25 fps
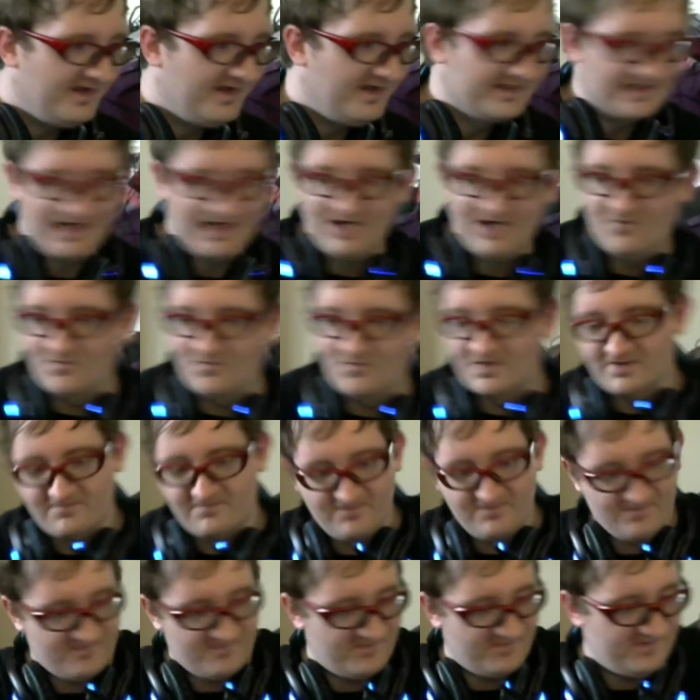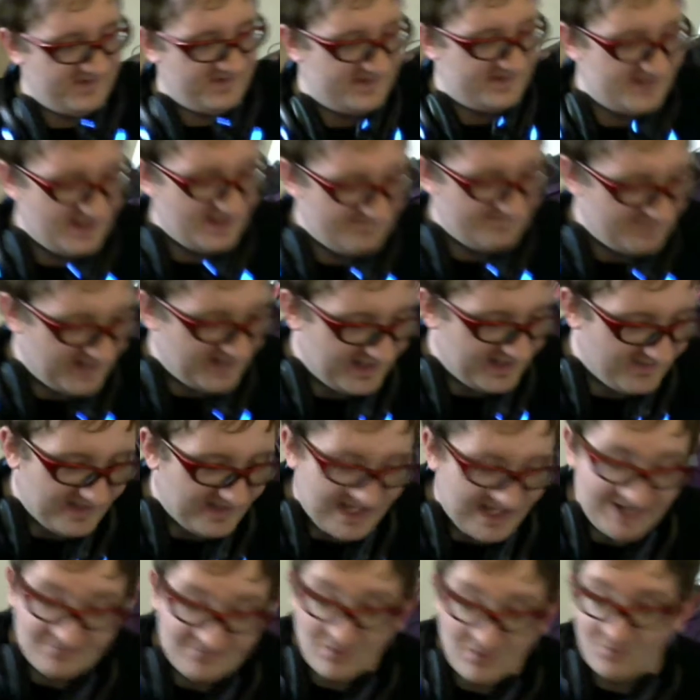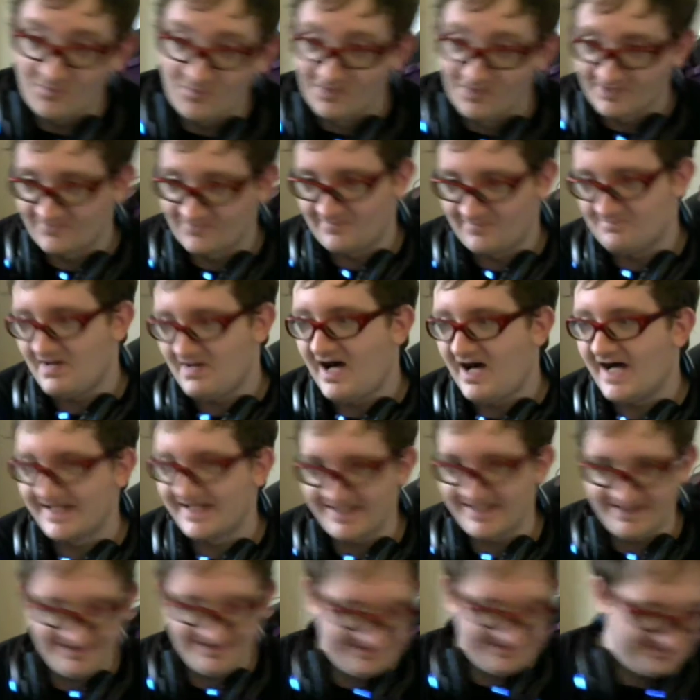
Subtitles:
I'll work for free stuff. I will work for Pocky.